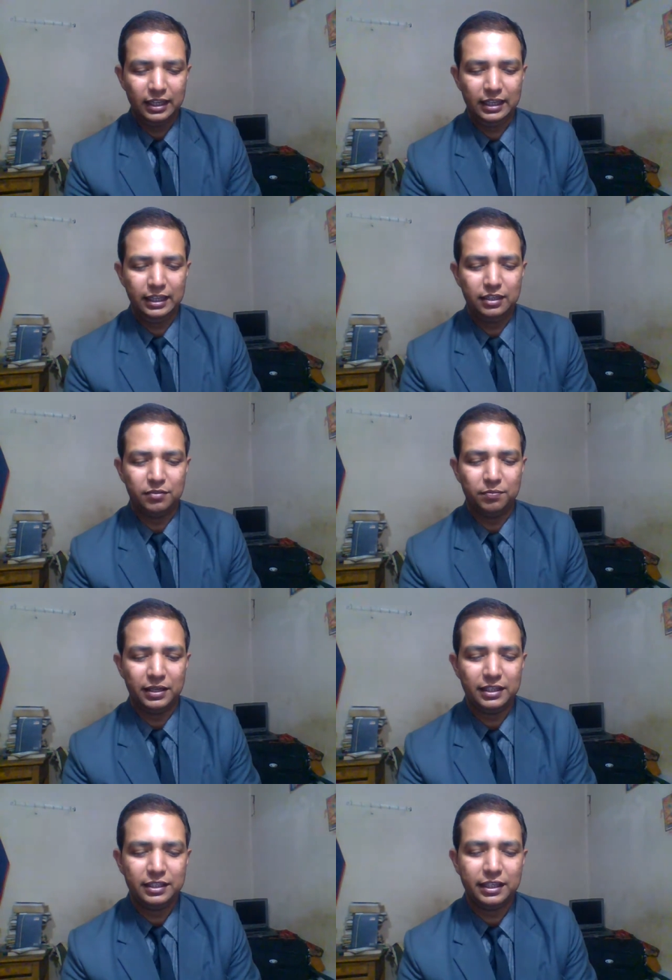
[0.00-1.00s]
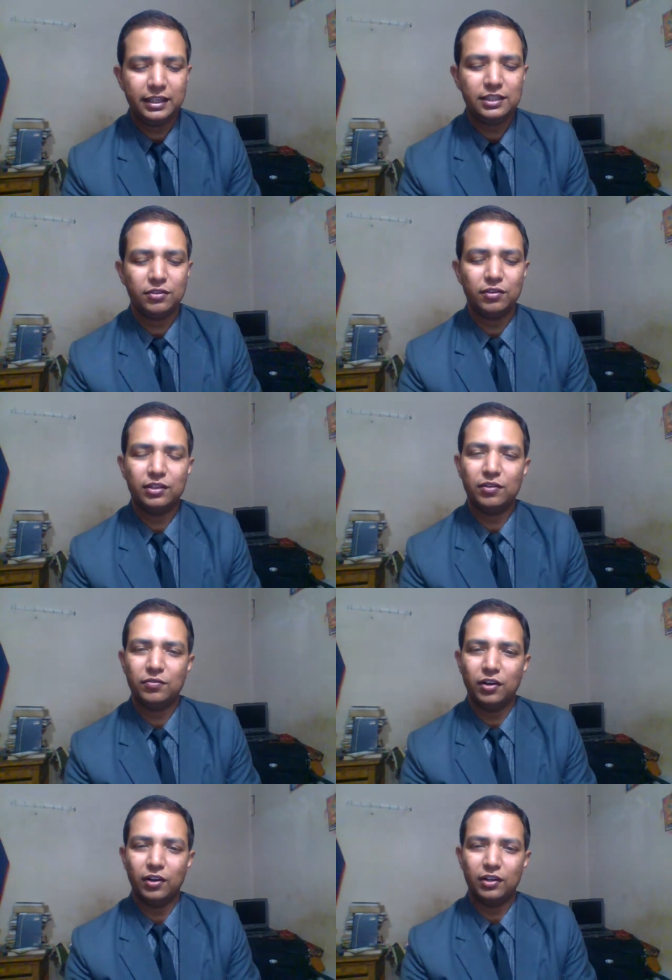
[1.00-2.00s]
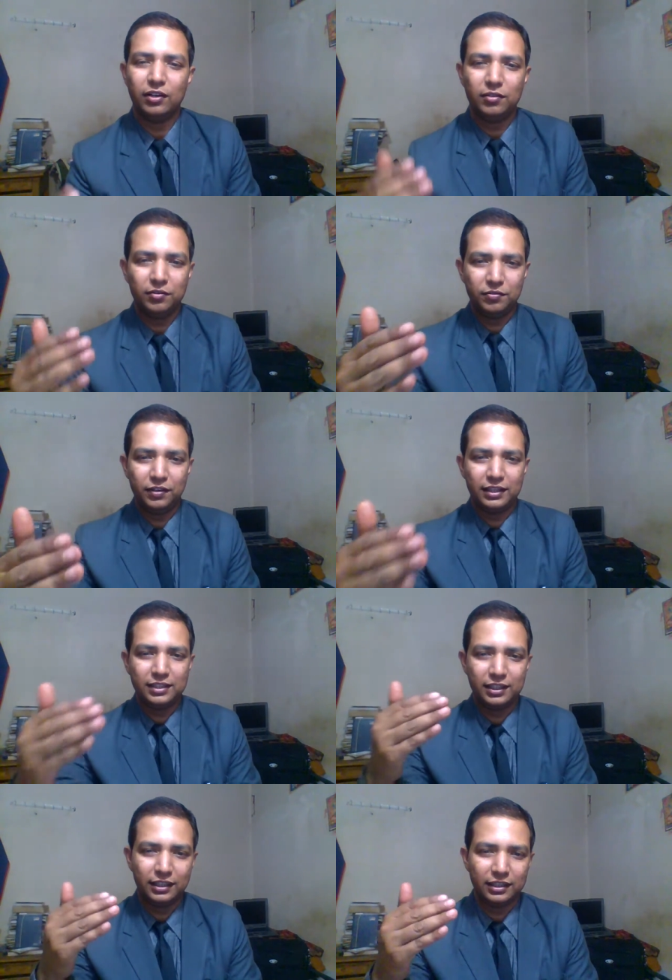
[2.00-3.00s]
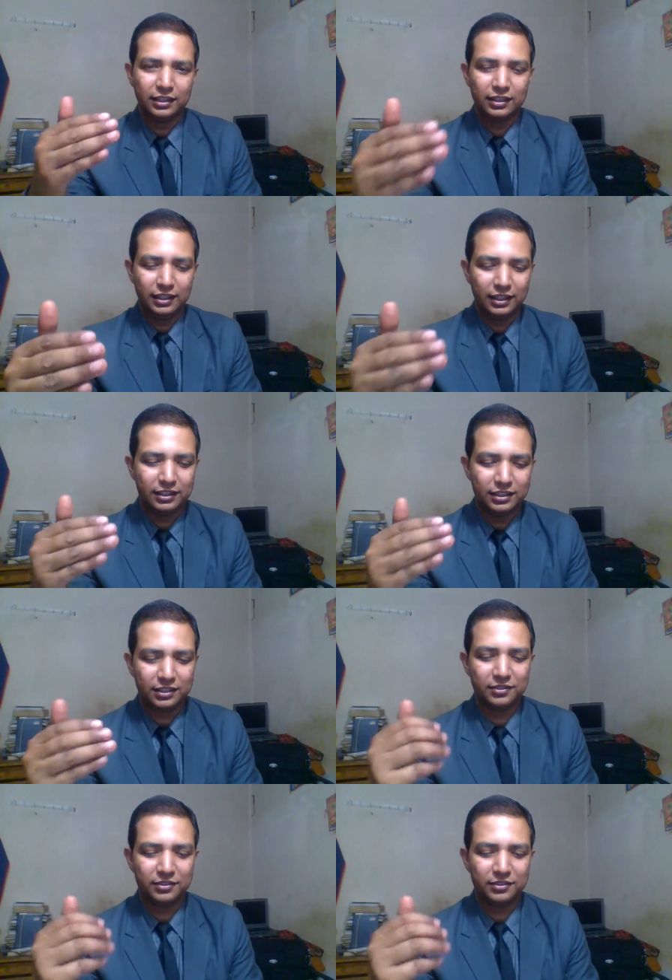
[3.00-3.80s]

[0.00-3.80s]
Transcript: It meditates on the wall facing it.